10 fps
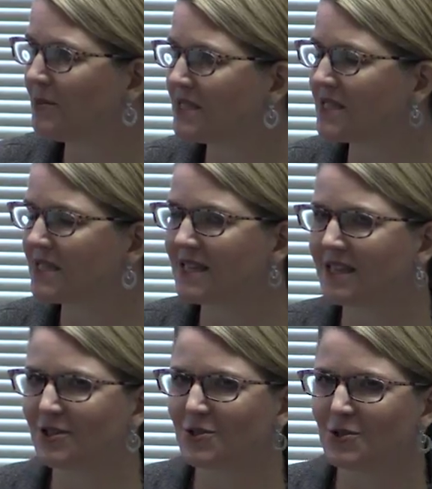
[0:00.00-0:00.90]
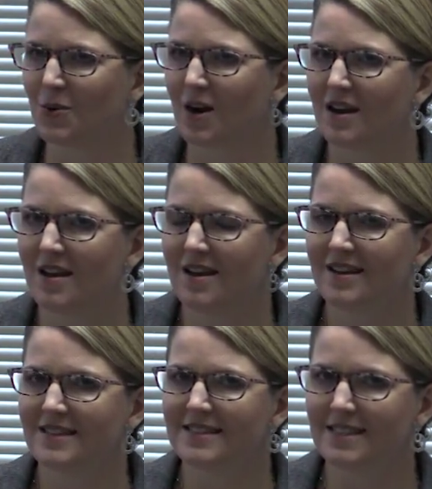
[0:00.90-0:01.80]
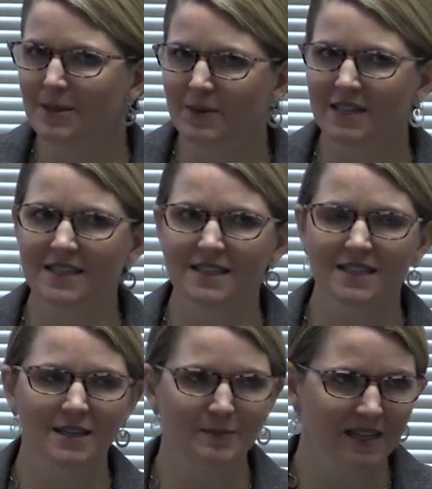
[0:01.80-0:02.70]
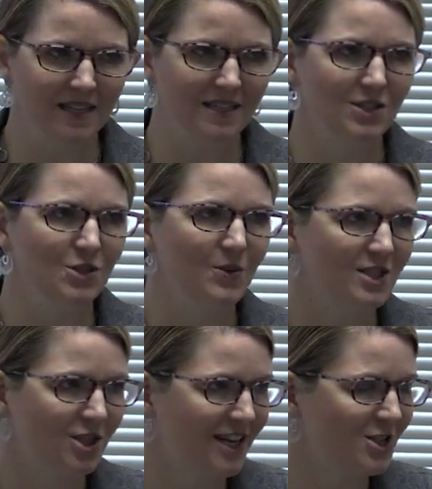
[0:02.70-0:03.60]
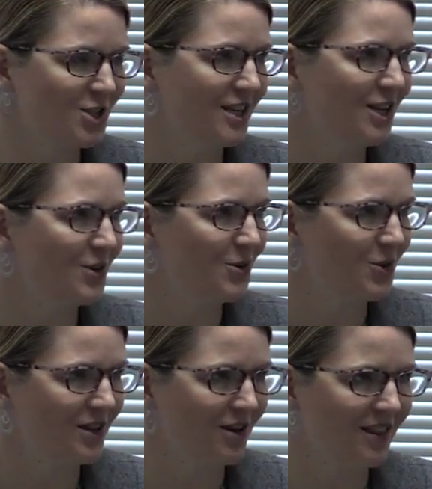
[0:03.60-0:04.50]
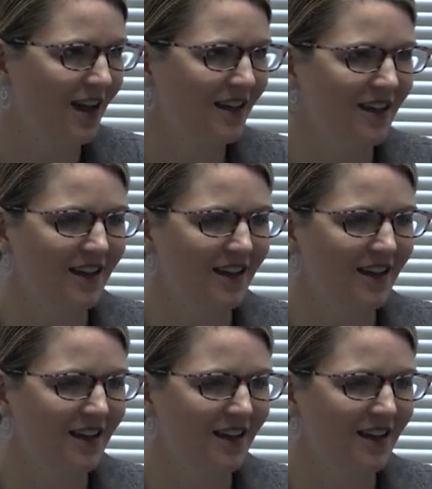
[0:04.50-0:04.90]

business leaders who are deeply committed to education here in North Carolina.